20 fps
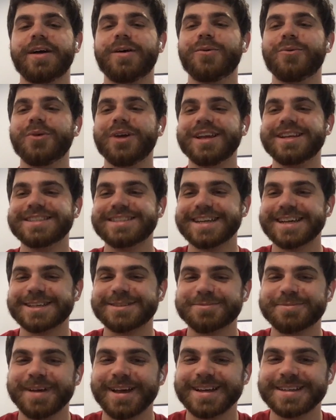week six
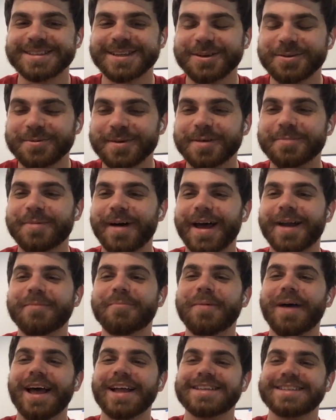picks, a little bit of bottom
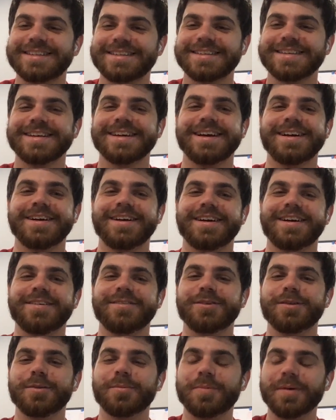bets
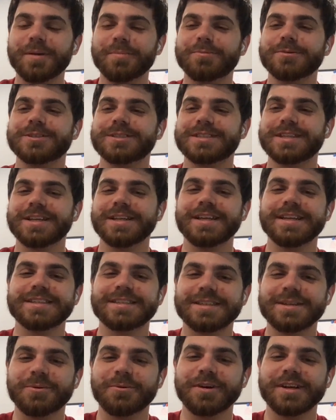for the people still
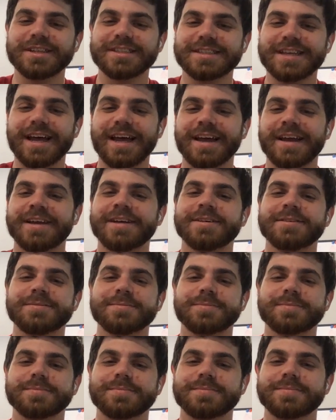listening. What do you say?
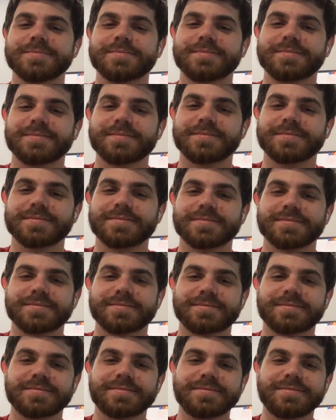
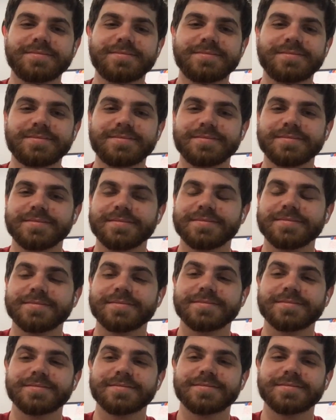I think we do it.
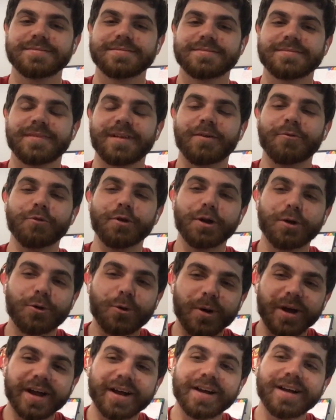Real
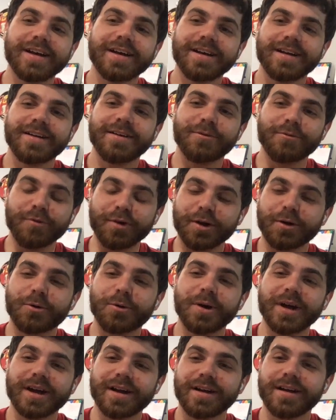quick, real
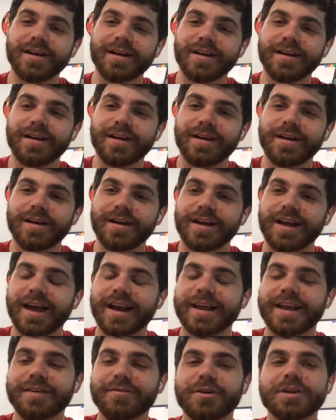quick. Got to
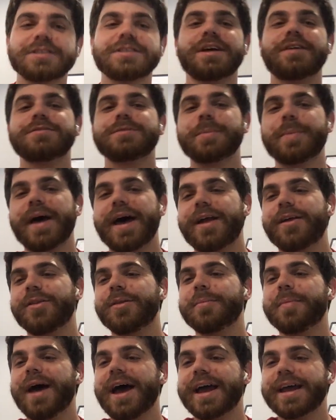give ourselves a pat on the
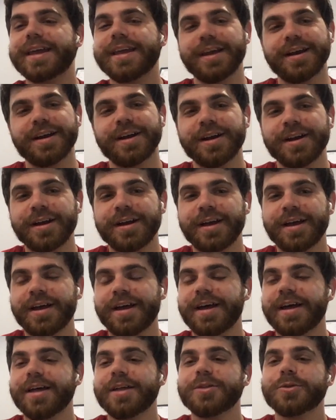back here.
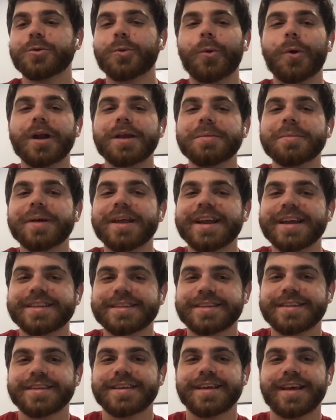twenty
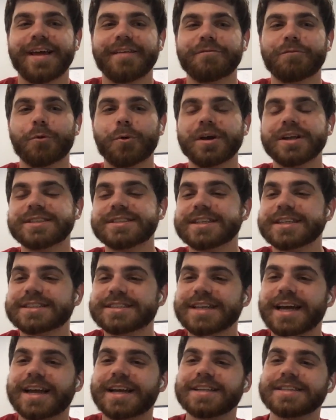minutes and forty-six
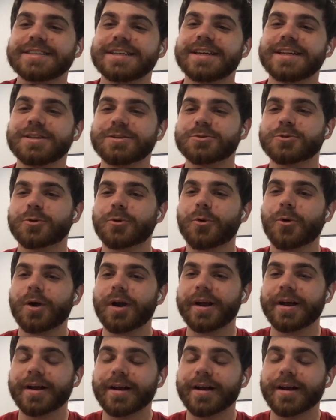seconds into this recording,